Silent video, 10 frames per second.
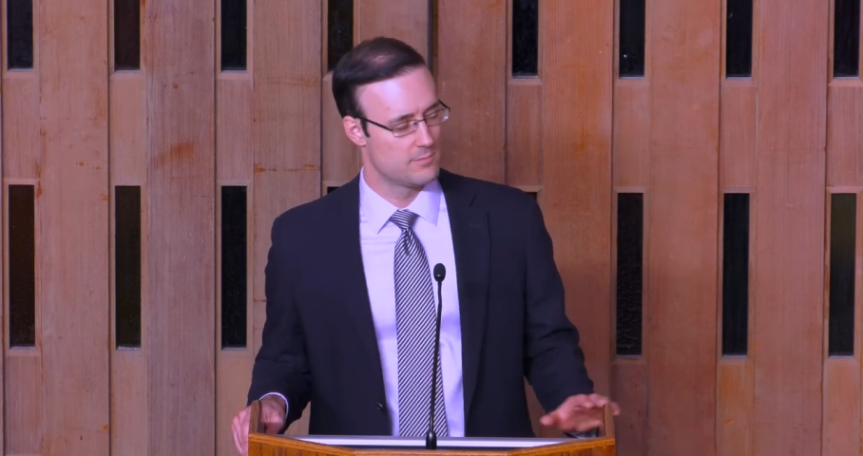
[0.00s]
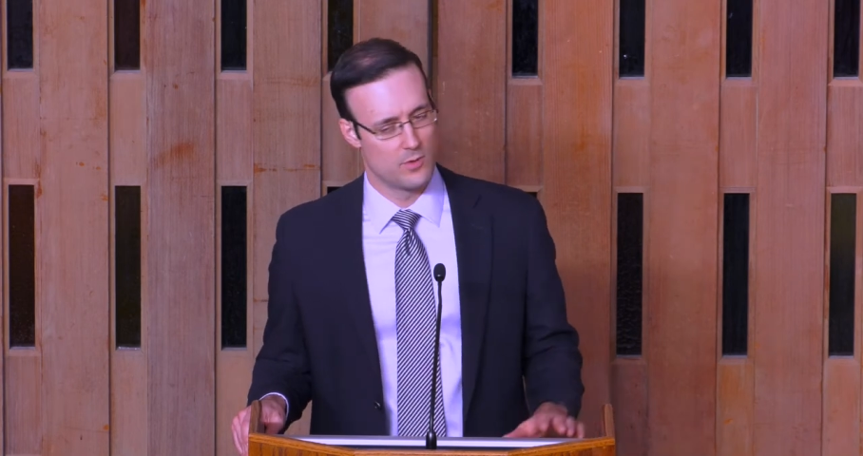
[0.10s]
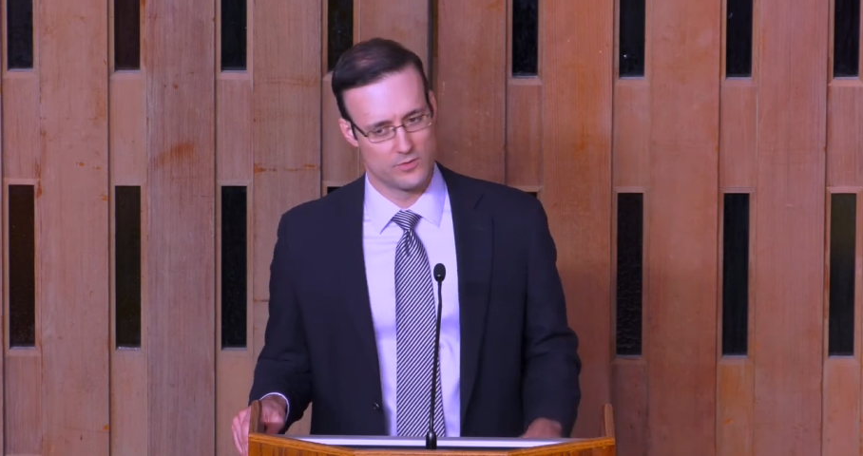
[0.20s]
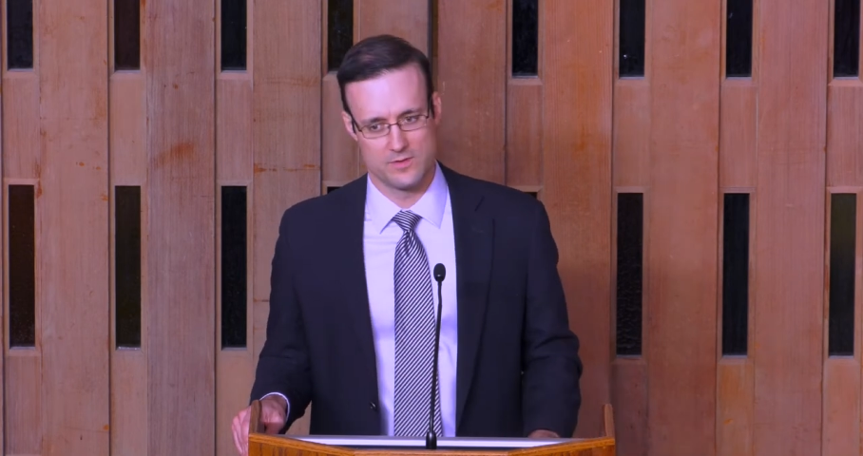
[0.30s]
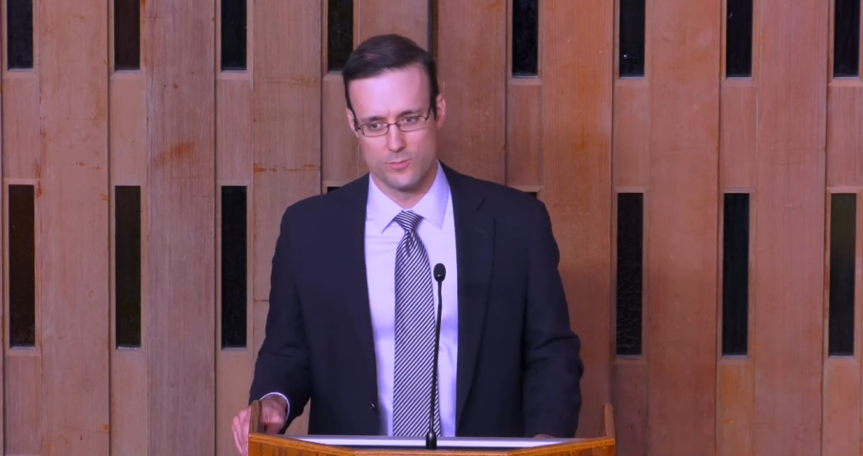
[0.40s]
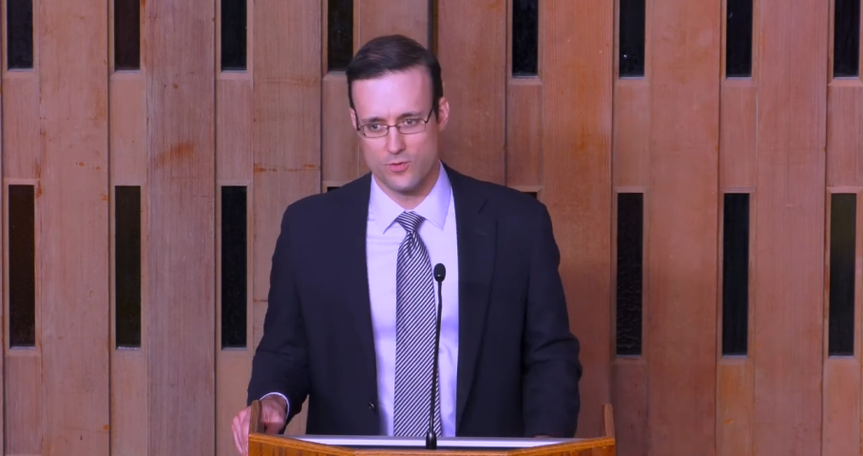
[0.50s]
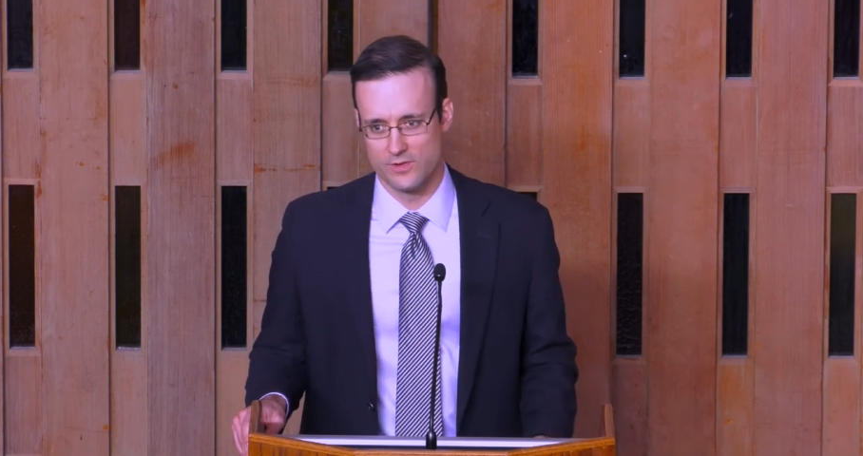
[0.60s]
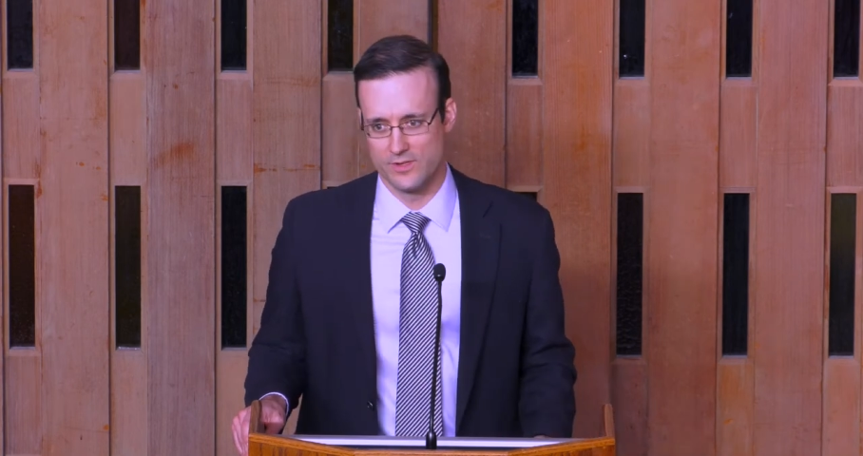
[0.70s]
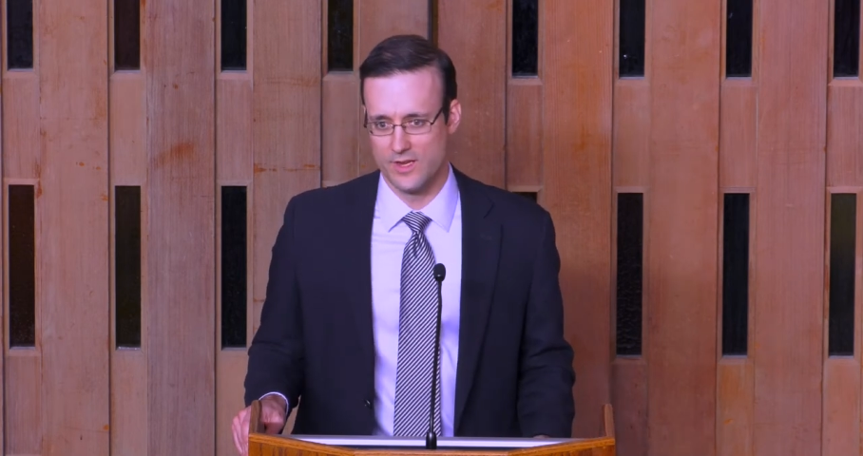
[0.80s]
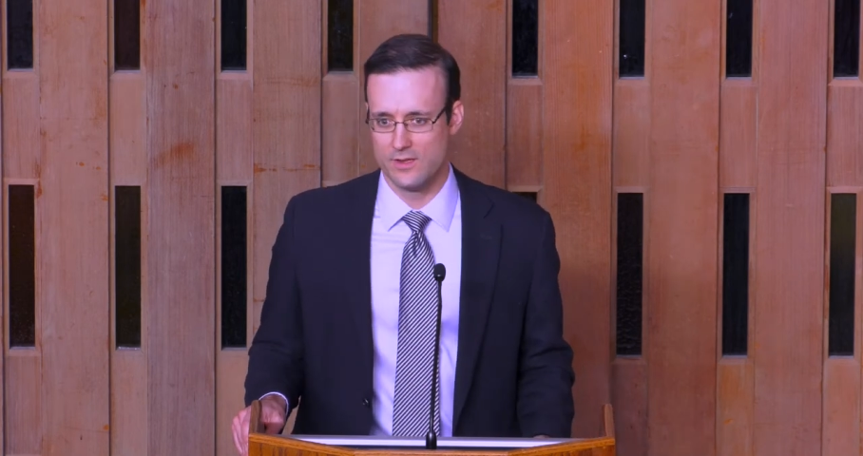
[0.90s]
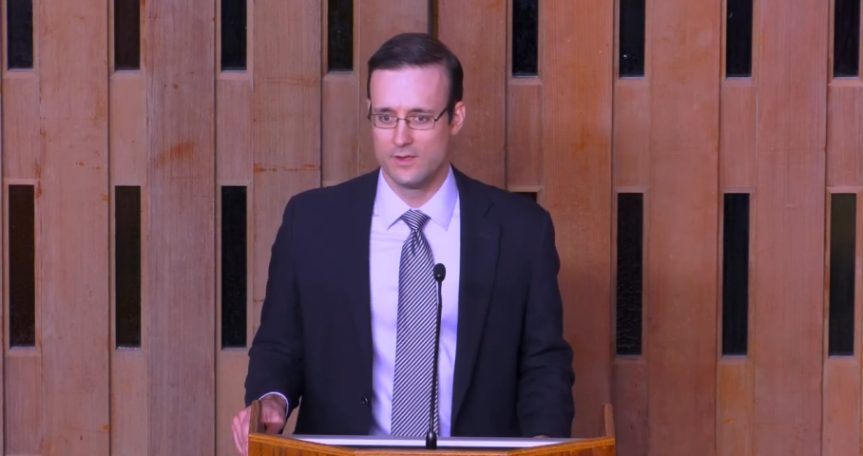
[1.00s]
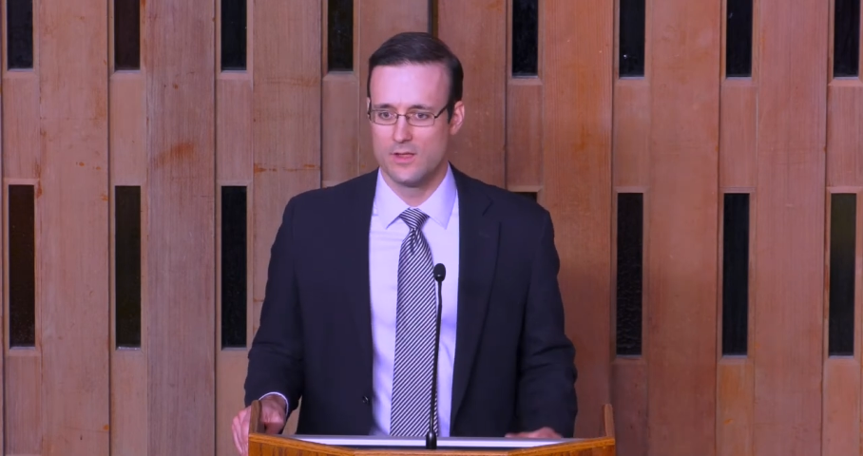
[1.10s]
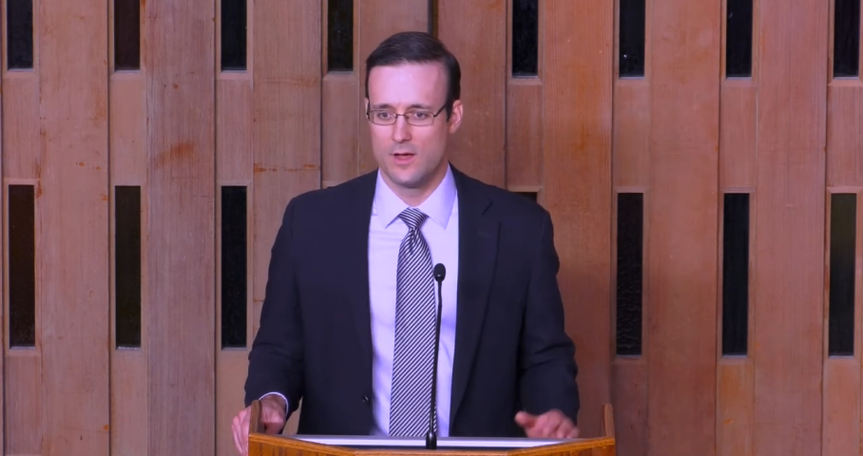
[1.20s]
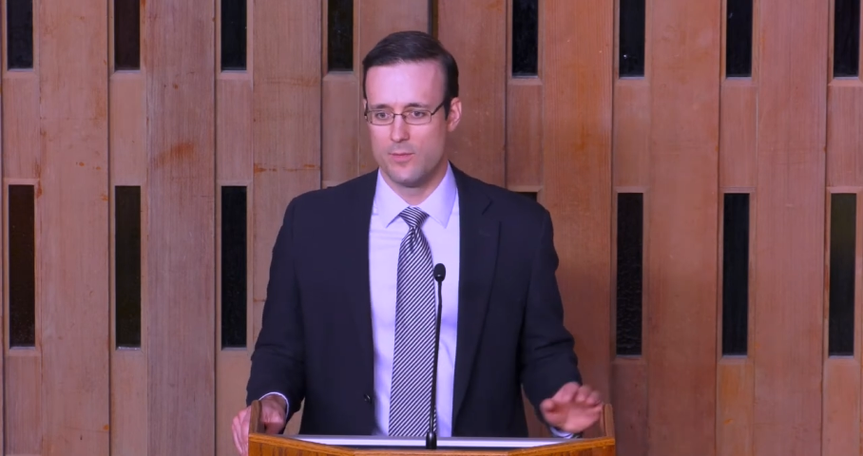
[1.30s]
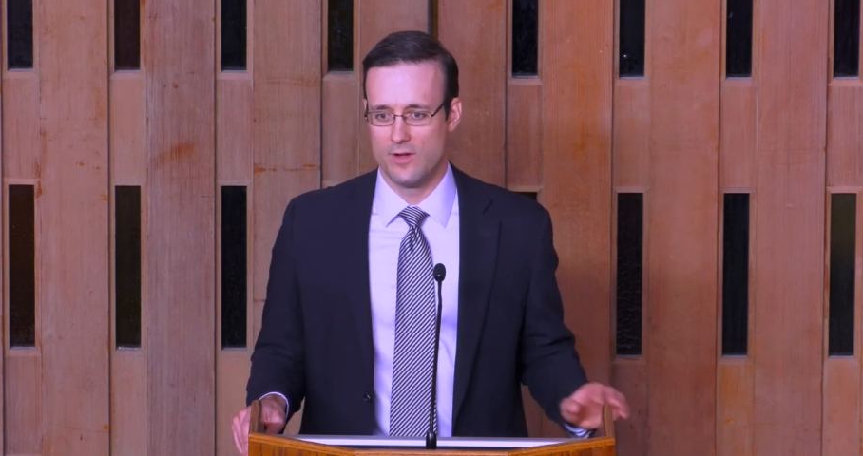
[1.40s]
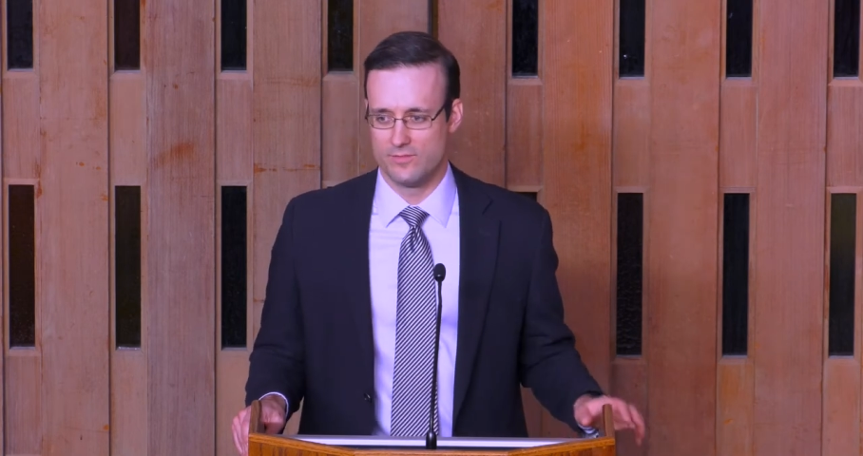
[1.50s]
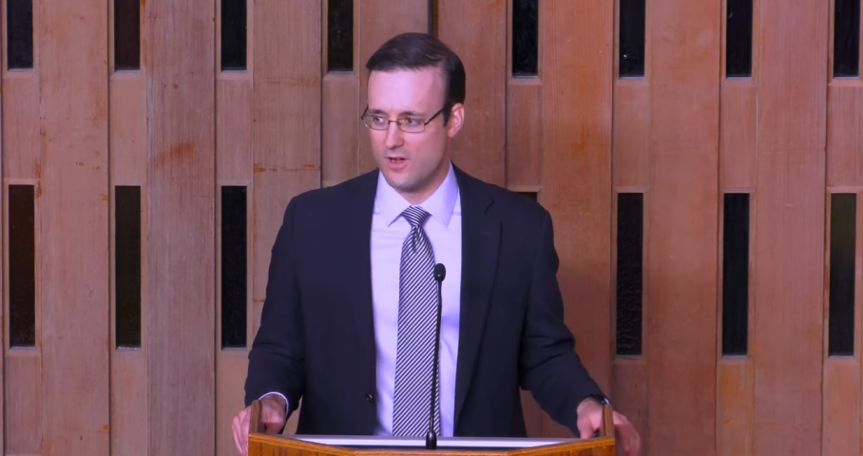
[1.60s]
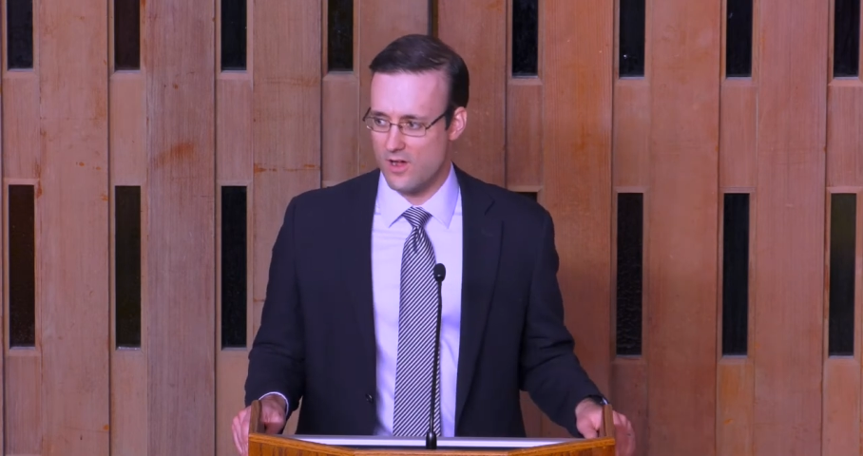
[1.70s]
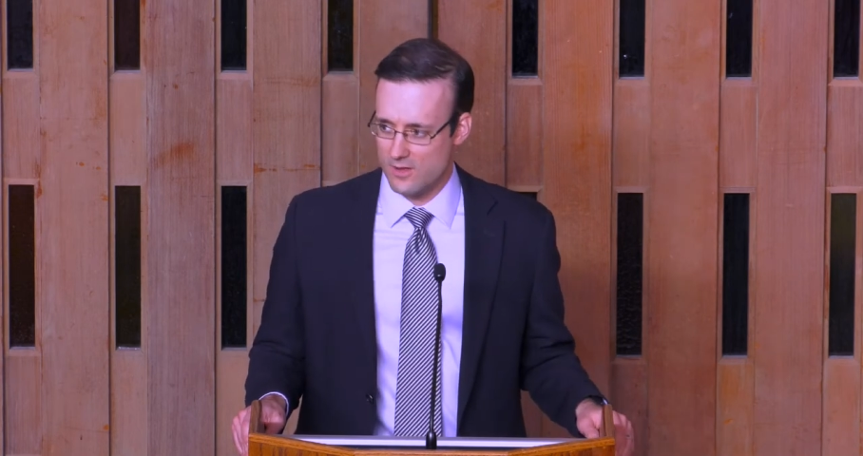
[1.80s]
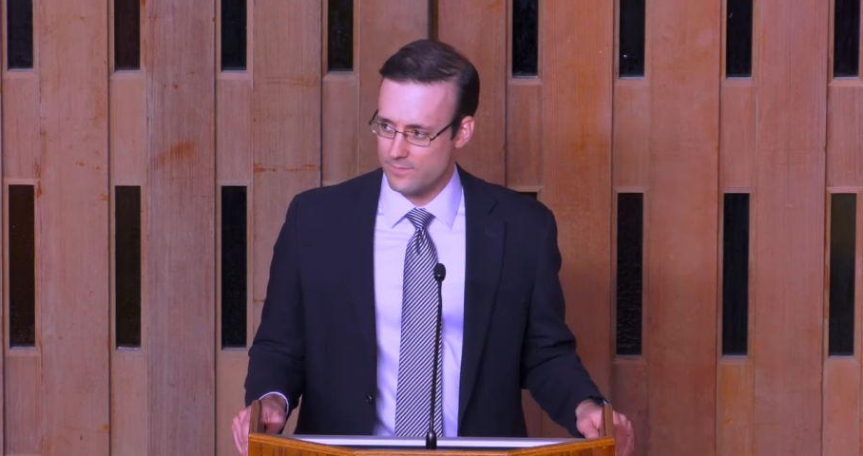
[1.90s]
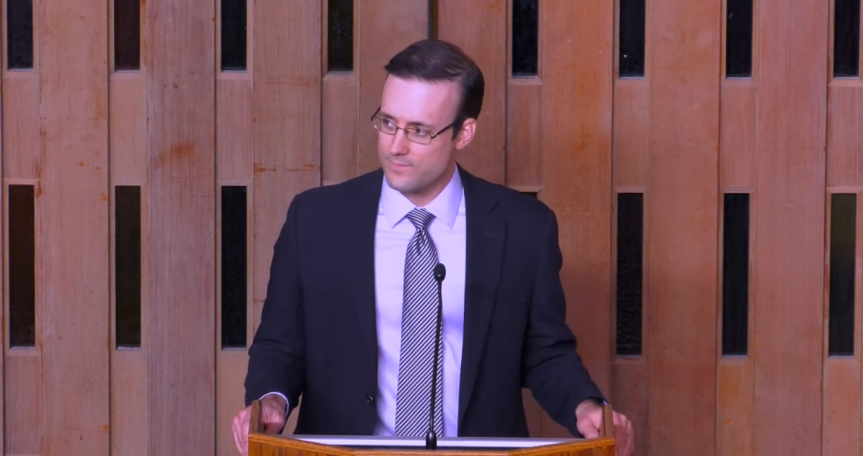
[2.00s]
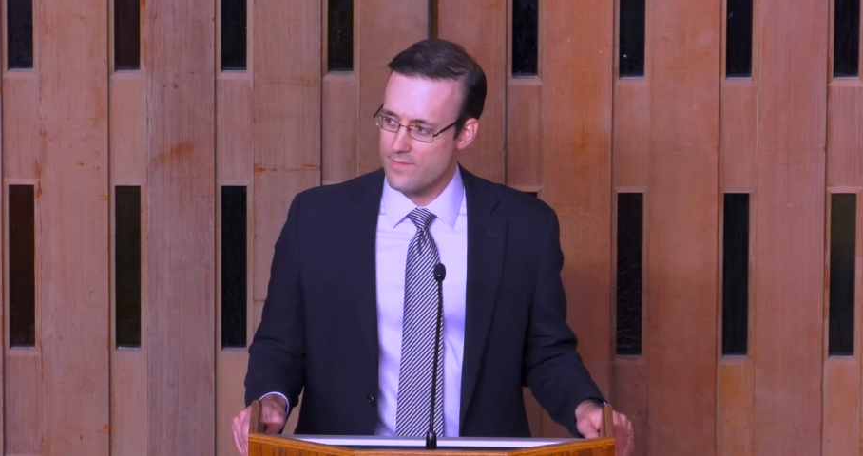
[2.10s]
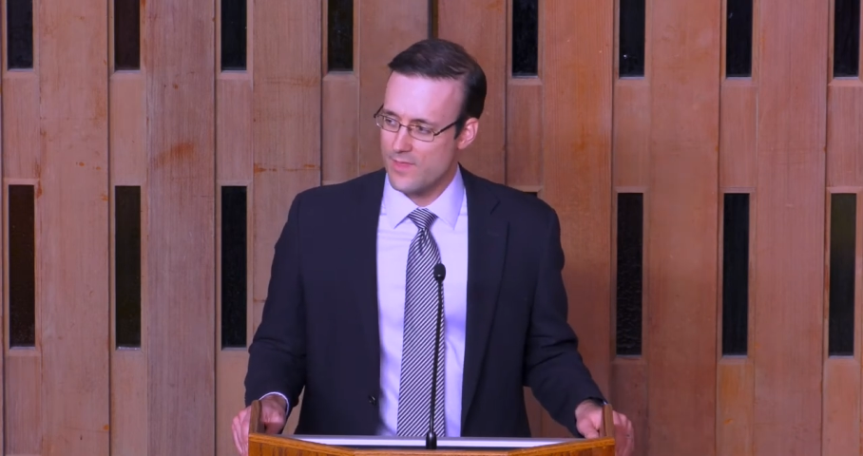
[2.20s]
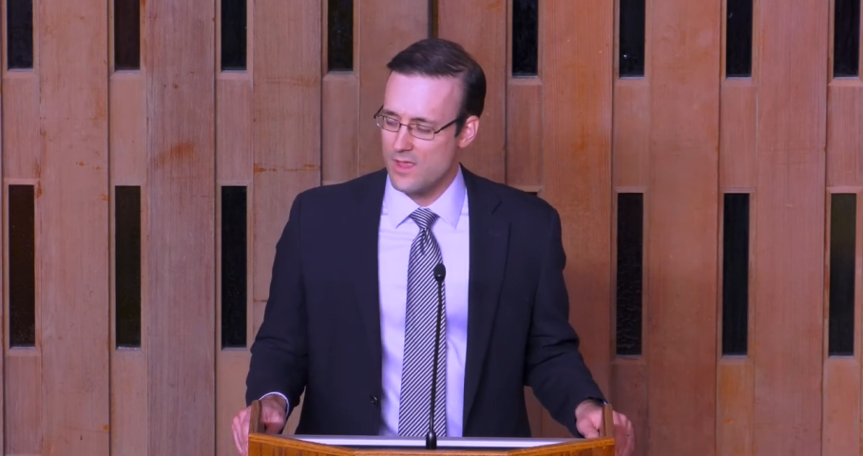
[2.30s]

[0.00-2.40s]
most importantly, above all.